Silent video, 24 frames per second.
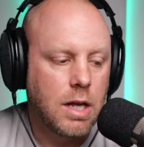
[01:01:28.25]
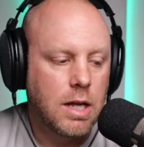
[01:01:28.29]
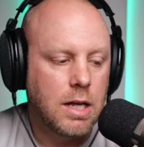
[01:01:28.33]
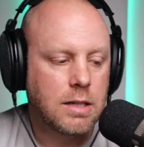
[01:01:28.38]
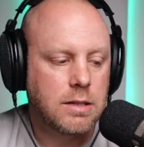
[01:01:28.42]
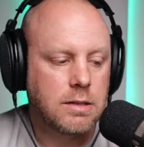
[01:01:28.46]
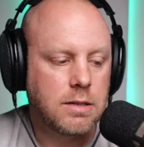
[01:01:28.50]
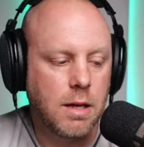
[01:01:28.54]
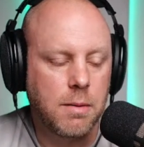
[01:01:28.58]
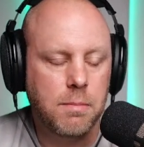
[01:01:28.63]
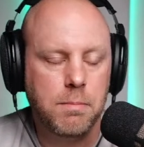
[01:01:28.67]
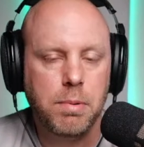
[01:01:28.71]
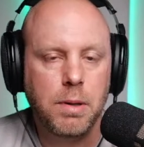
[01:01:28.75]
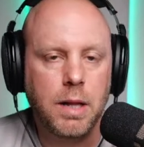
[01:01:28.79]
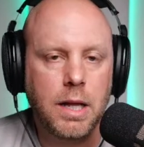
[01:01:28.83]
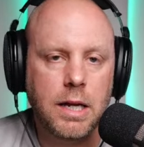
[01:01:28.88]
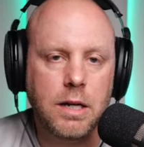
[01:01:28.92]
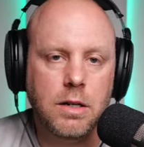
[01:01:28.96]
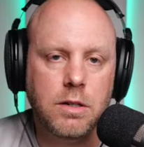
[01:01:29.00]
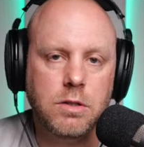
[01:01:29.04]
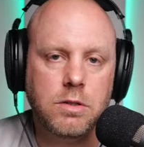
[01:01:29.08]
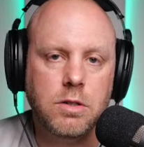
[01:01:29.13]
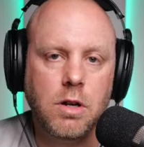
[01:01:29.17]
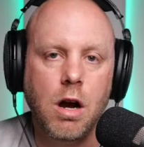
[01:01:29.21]
Some
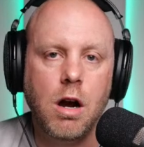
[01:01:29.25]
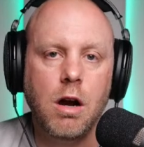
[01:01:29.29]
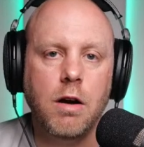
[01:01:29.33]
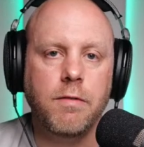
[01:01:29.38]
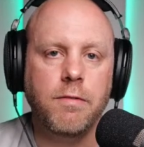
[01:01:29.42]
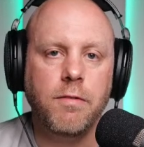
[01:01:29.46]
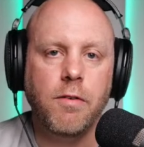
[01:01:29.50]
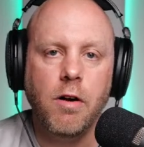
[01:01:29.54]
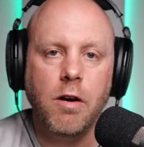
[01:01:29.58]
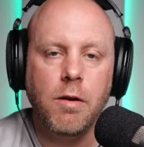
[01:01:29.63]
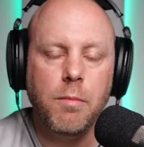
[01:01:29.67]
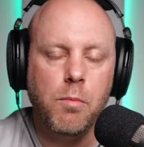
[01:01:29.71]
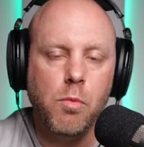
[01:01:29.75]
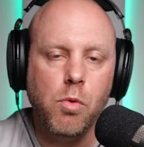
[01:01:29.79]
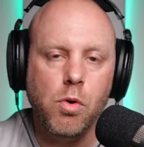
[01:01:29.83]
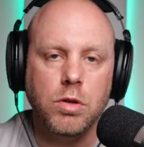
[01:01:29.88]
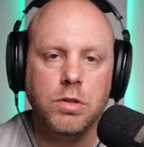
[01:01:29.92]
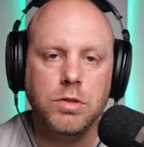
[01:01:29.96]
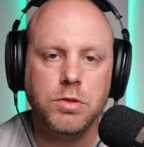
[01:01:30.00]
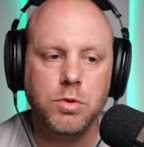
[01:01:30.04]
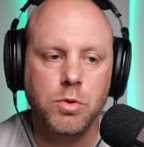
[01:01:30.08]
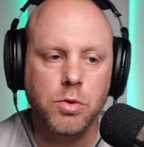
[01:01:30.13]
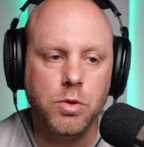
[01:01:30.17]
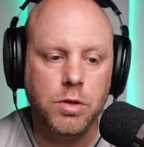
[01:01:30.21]
players are far more
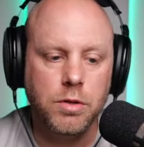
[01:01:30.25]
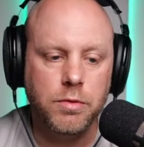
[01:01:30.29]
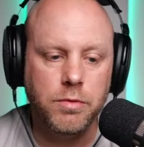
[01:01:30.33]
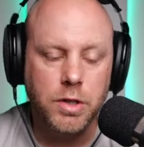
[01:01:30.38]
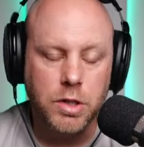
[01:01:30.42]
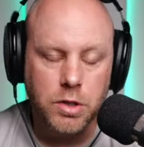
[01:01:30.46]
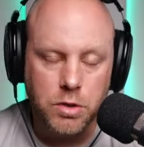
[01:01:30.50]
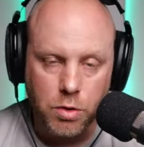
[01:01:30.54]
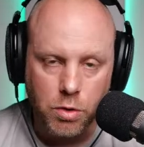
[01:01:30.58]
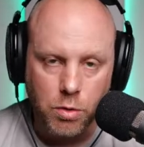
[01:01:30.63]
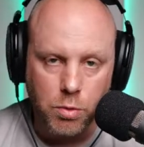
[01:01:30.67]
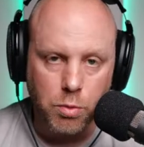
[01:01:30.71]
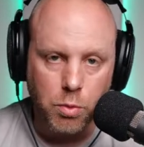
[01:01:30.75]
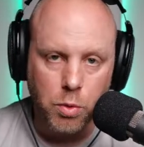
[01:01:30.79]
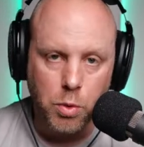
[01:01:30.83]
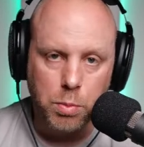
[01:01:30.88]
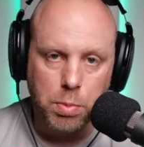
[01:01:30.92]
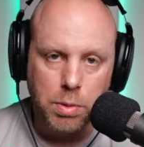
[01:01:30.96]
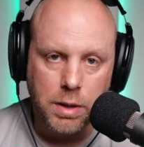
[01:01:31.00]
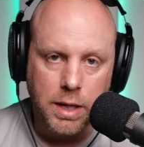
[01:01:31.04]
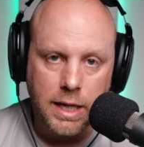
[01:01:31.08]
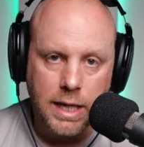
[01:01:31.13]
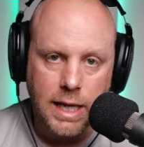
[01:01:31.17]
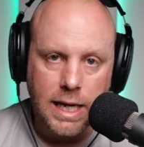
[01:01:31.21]
sort of into the
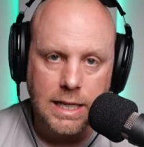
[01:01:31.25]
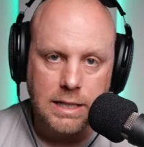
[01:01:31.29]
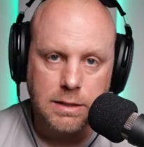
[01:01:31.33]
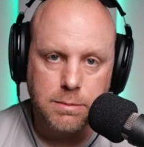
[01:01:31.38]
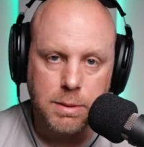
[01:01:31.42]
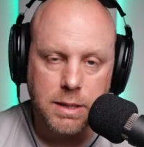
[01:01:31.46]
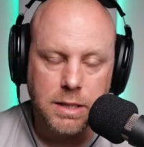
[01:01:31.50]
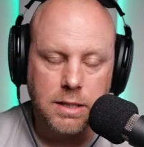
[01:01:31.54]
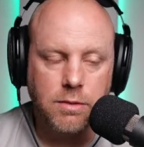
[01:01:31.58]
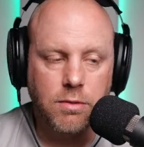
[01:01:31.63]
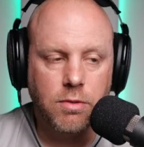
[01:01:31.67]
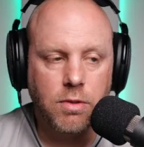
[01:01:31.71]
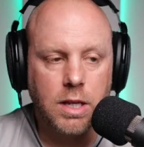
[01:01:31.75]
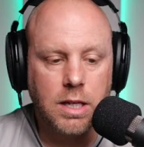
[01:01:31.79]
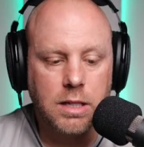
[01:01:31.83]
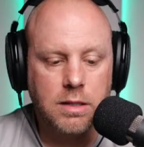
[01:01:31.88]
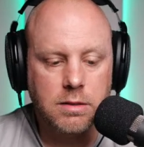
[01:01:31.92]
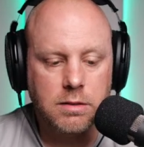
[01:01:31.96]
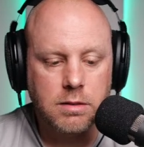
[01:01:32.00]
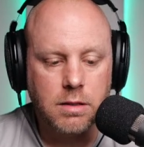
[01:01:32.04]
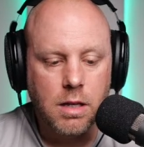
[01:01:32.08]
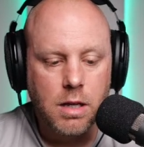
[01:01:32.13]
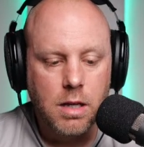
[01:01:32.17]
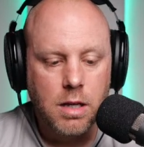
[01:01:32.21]
role-playing aspect of
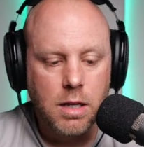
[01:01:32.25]
things.